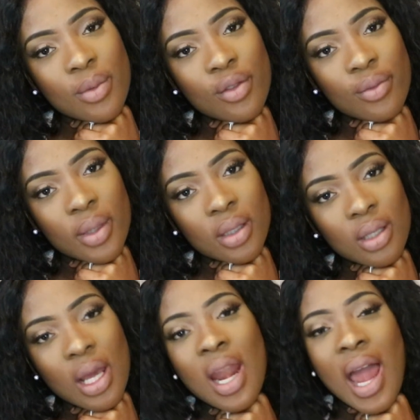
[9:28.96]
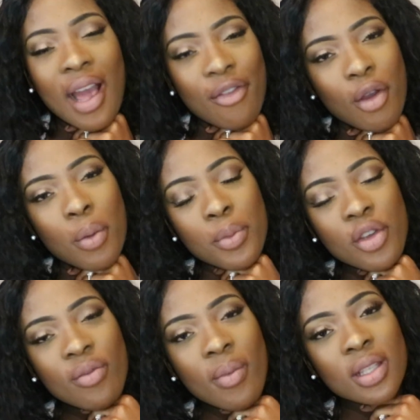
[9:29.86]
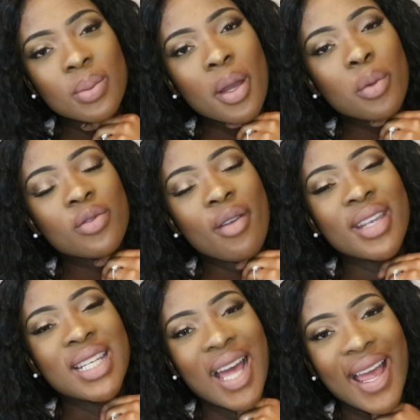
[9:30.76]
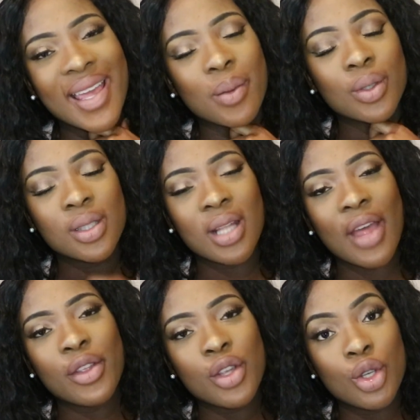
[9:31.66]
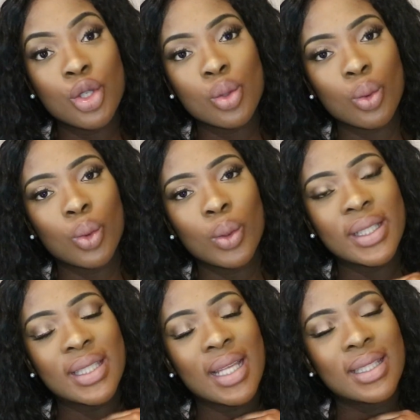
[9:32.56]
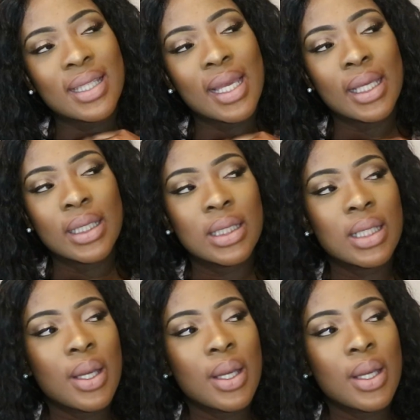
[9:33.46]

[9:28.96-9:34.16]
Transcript: movement. Like, I felt movements, but it was very light. It wasn't like the usual intense kicks.